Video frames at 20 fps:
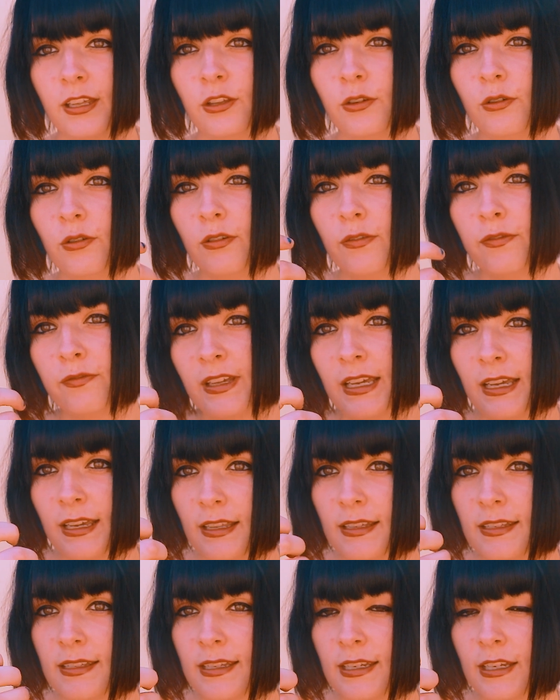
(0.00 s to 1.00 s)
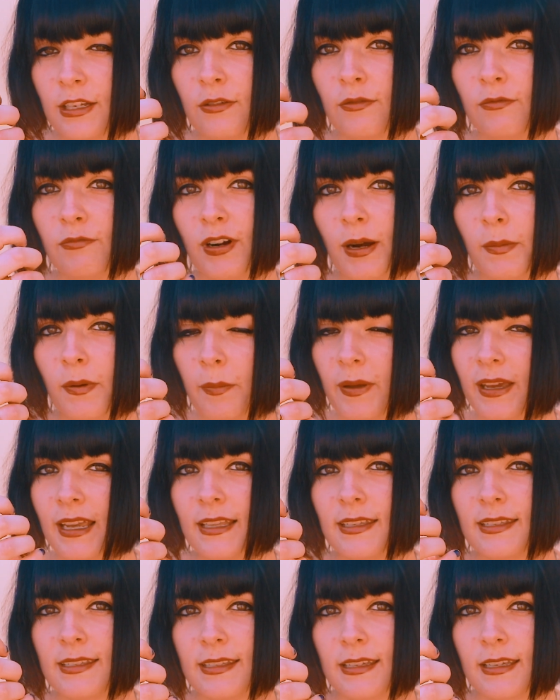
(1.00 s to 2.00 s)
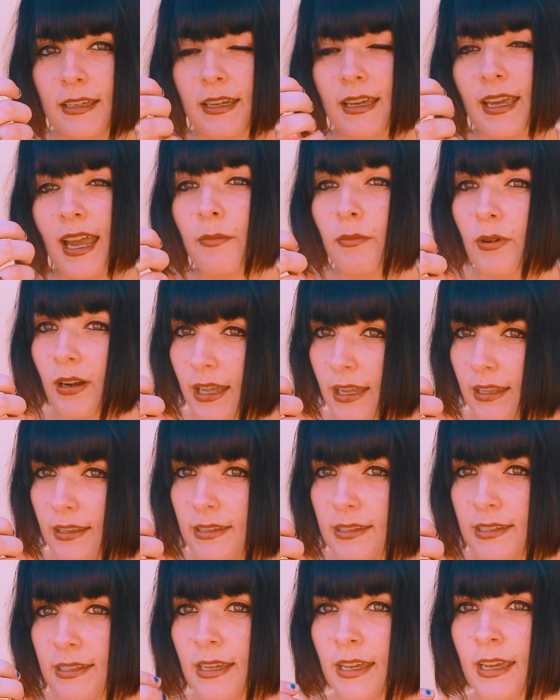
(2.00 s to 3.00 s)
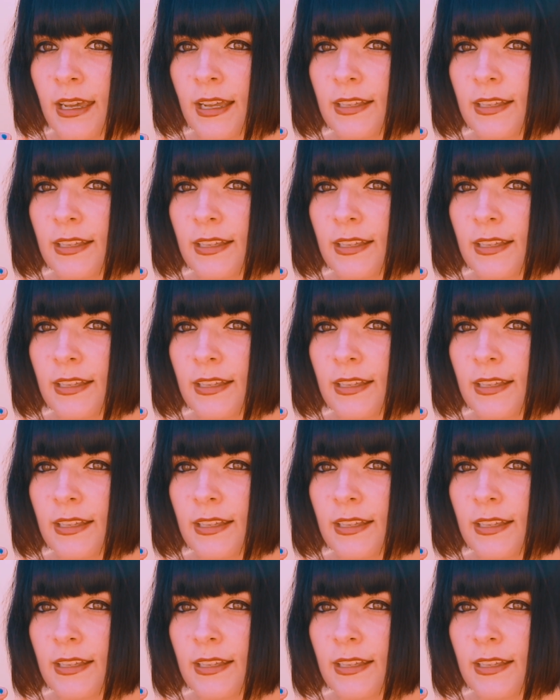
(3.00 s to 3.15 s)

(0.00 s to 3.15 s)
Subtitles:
your fingers can rub up against the camera lens,